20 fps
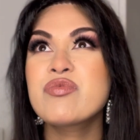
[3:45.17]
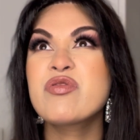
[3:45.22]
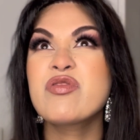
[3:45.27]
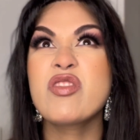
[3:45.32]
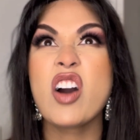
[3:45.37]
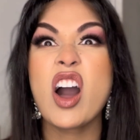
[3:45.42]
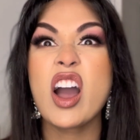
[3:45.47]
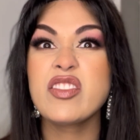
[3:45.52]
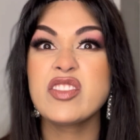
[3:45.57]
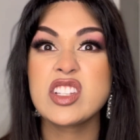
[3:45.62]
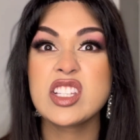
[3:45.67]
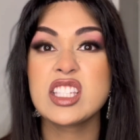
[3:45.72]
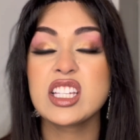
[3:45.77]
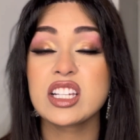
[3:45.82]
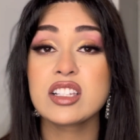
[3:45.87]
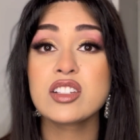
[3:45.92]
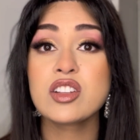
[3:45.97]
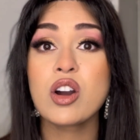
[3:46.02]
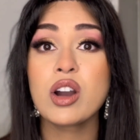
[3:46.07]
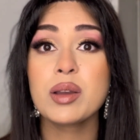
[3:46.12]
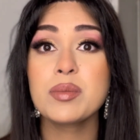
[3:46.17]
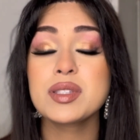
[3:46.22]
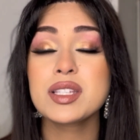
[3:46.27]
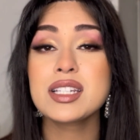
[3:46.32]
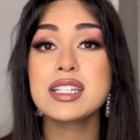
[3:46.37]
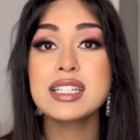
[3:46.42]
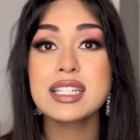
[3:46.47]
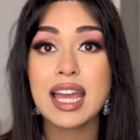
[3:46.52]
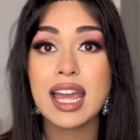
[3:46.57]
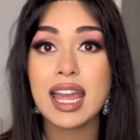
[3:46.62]
5 to 6 times a
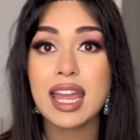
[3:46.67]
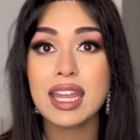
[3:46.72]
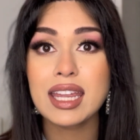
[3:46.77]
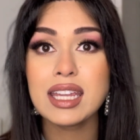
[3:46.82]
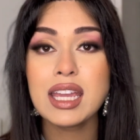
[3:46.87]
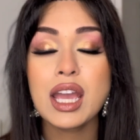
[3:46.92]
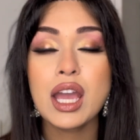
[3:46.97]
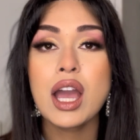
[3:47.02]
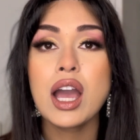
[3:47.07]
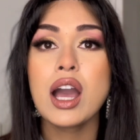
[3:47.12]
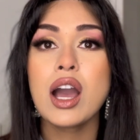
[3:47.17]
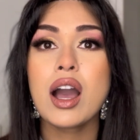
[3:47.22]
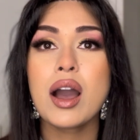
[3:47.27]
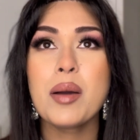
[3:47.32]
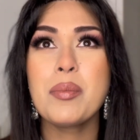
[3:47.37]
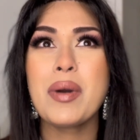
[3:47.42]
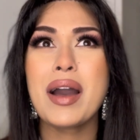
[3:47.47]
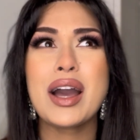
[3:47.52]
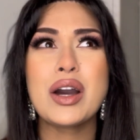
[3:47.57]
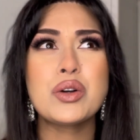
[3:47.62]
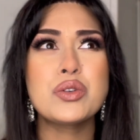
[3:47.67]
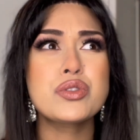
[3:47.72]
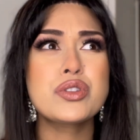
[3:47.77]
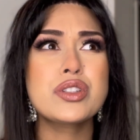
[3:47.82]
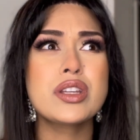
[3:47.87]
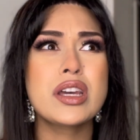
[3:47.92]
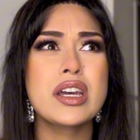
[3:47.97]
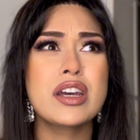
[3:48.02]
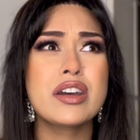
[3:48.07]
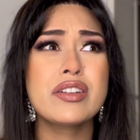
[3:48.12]
day
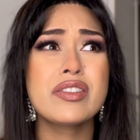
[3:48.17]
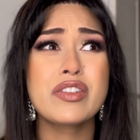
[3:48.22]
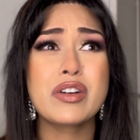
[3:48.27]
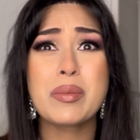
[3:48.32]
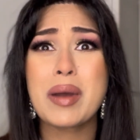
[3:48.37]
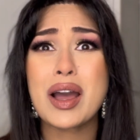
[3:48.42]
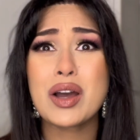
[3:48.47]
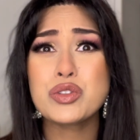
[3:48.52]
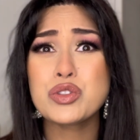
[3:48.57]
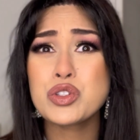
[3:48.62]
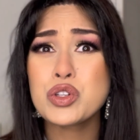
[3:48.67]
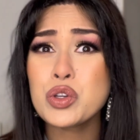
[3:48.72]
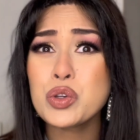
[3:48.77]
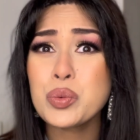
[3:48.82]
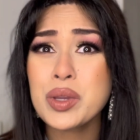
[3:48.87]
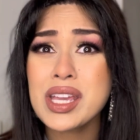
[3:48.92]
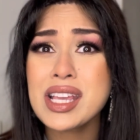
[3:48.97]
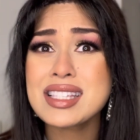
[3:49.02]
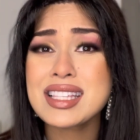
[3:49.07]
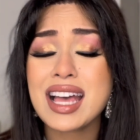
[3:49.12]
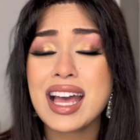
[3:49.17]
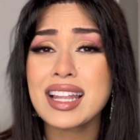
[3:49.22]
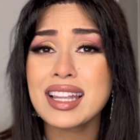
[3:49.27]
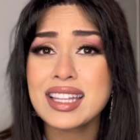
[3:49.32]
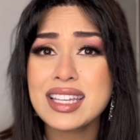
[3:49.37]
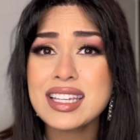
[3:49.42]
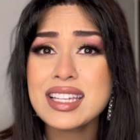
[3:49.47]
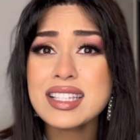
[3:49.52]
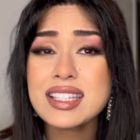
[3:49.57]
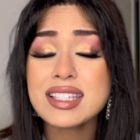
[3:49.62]
for about 2 weeks at
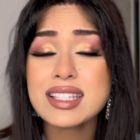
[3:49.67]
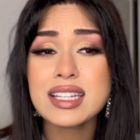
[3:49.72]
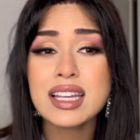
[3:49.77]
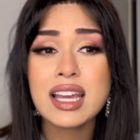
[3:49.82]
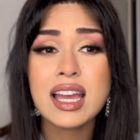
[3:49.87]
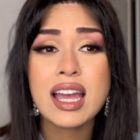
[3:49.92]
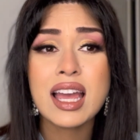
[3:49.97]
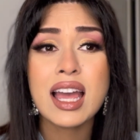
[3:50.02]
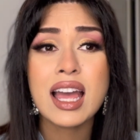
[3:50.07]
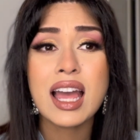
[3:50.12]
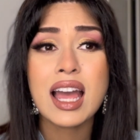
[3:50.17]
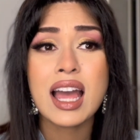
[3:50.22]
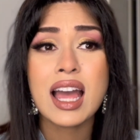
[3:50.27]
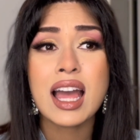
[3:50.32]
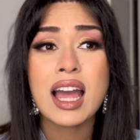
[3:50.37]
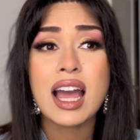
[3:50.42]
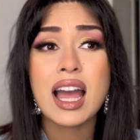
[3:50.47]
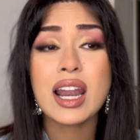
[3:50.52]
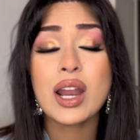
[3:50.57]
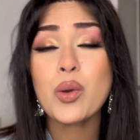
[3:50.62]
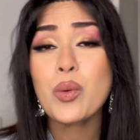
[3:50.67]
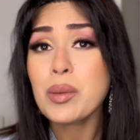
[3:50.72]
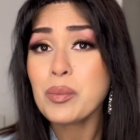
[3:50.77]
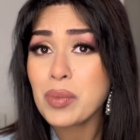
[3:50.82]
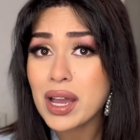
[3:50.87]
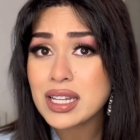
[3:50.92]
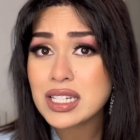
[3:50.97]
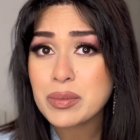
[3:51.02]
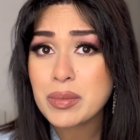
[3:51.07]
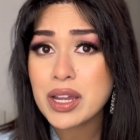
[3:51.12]
least. And I went
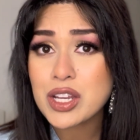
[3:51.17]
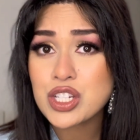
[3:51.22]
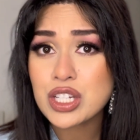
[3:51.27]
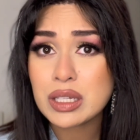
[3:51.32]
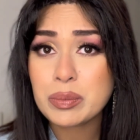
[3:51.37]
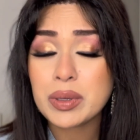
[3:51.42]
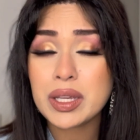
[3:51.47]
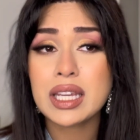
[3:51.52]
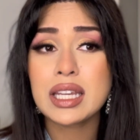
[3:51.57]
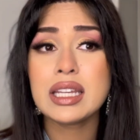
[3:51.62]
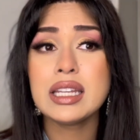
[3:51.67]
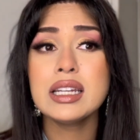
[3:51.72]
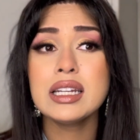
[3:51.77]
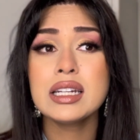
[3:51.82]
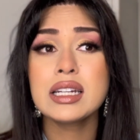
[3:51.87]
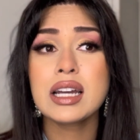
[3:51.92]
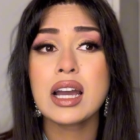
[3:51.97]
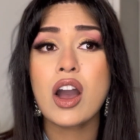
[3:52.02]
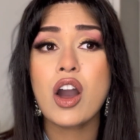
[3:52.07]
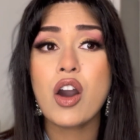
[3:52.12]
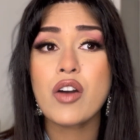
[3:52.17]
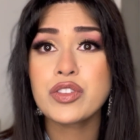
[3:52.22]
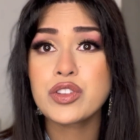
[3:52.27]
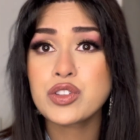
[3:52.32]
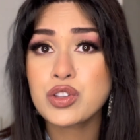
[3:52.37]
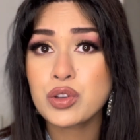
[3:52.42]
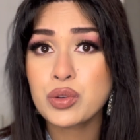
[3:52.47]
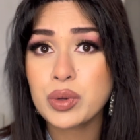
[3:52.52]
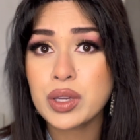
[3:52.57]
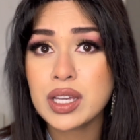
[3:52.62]
back to my GP after
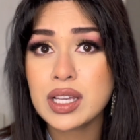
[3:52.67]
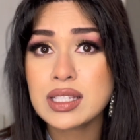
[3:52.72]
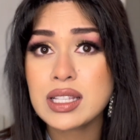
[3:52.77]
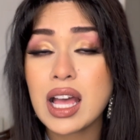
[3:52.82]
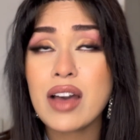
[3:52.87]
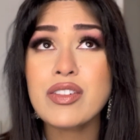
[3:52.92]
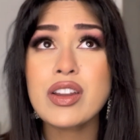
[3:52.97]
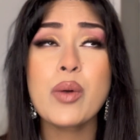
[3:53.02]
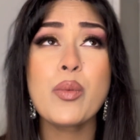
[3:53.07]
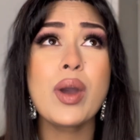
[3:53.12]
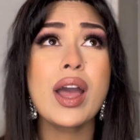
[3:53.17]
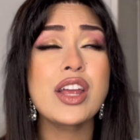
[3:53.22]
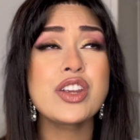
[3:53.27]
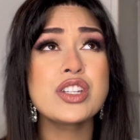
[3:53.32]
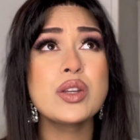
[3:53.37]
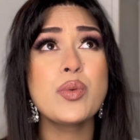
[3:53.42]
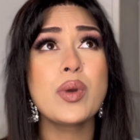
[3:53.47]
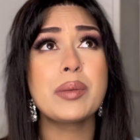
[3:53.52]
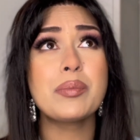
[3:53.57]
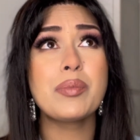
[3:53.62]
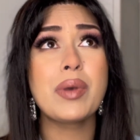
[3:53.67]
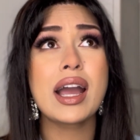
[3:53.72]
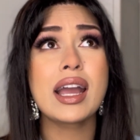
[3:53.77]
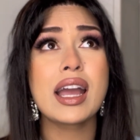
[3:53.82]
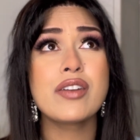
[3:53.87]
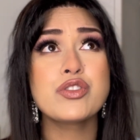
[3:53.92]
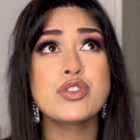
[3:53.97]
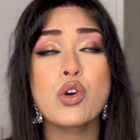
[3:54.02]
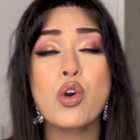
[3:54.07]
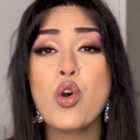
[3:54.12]
2 weeks. I actually went back
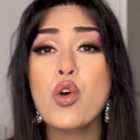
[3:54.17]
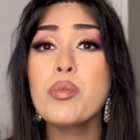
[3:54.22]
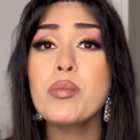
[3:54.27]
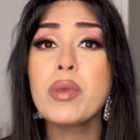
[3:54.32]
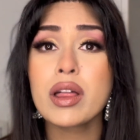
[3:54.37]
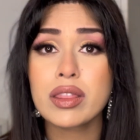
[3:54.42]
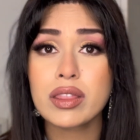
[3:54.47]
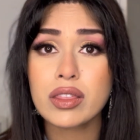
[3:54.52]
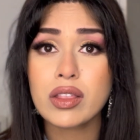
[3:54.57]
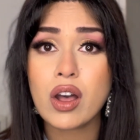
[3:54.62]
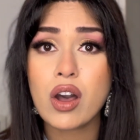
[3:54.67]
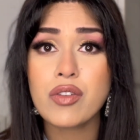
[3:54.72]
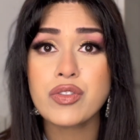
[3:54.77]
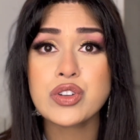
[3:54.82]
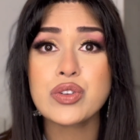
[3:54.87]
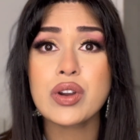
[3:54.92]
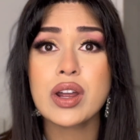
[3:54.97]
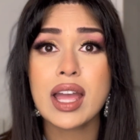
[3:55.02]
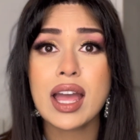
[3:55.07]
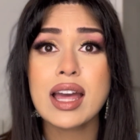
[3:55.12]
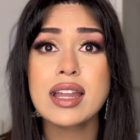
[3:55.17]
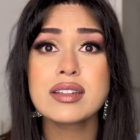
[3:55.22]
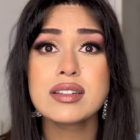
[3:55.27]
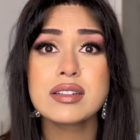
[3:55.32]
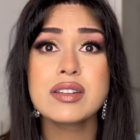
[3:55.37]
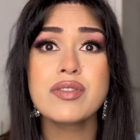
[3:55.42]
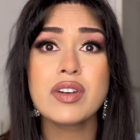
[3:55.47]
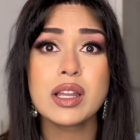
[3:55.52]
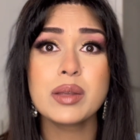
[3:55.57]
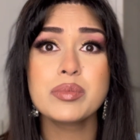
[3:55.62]
after a whole month after I had
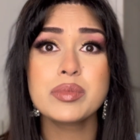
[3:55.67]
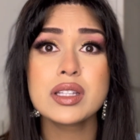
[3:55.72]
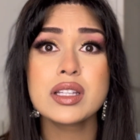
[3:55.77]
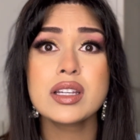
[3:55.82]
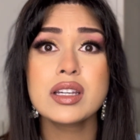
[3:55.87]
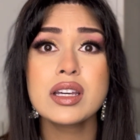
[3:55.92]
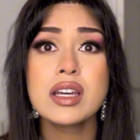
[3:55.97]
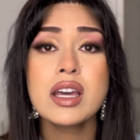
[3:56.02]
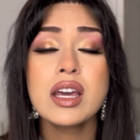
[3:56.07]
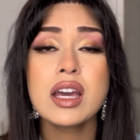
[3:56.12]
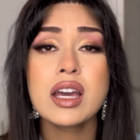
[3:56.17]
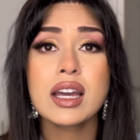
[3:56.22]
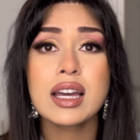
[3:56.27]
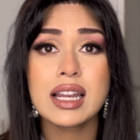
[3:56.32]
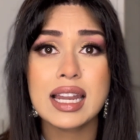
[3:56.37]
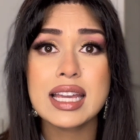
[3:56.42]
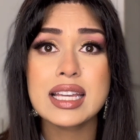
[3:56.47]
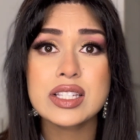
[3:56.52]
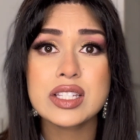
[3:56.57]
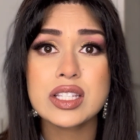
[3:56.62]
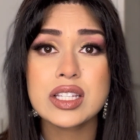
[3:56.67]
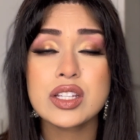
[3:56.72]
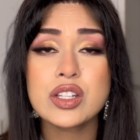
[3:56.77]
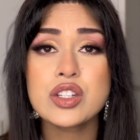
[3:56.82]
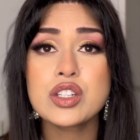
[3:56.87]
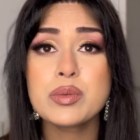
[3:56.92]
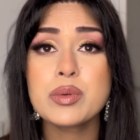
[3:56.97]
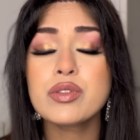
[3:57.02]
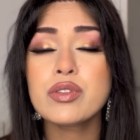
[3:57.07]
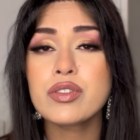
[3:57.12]
developed the Chalazion
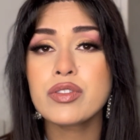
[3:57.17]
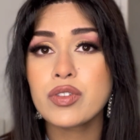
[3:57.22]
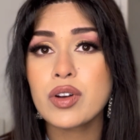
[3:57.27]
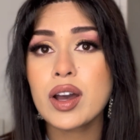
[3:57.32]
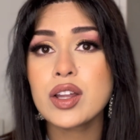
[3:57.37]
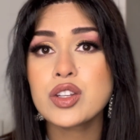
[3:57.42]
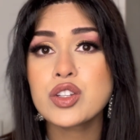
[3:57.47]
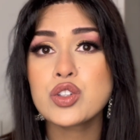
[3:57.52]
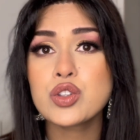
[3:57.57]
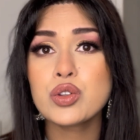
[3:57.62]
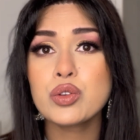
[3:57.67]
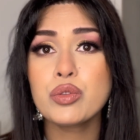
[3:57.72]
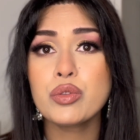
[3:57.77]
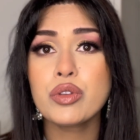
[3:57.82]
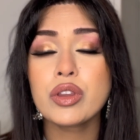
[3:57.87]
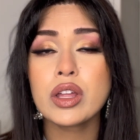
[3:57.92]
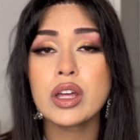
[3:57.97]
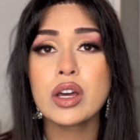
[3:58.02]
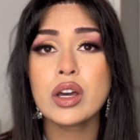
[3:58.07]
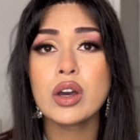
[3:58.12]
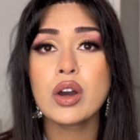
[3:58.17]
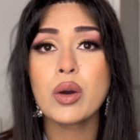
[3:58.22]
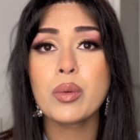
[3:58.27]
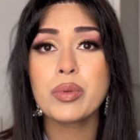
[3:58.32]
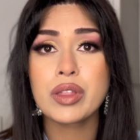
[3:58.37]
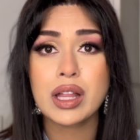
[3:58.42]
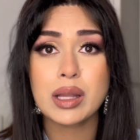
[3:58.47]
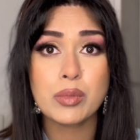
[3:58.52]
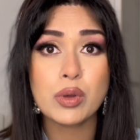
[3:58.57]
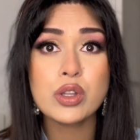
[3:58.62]
to be referred to the
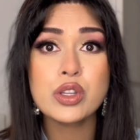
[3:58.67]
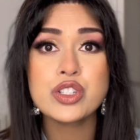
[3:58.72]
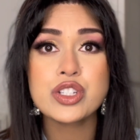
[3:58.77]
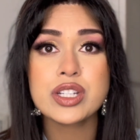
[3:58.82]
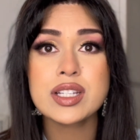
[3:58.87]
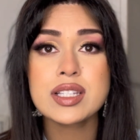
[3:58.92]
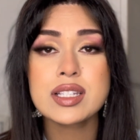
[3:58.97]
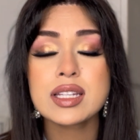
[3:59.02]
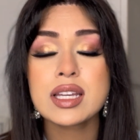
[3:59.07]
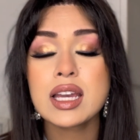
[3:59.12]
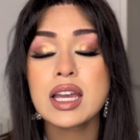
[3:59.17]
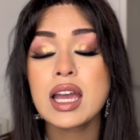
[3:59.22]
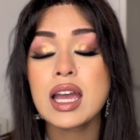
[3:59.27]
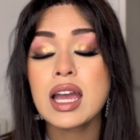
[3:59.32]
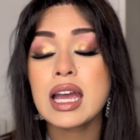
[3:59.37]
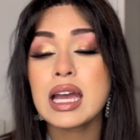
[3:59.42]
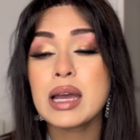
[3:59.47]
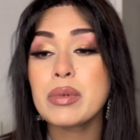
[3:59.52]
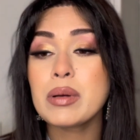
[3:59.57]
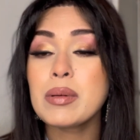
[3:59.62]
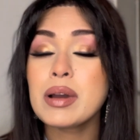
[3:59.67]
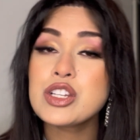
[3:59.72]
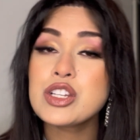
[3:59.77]
ophthalmologist. But my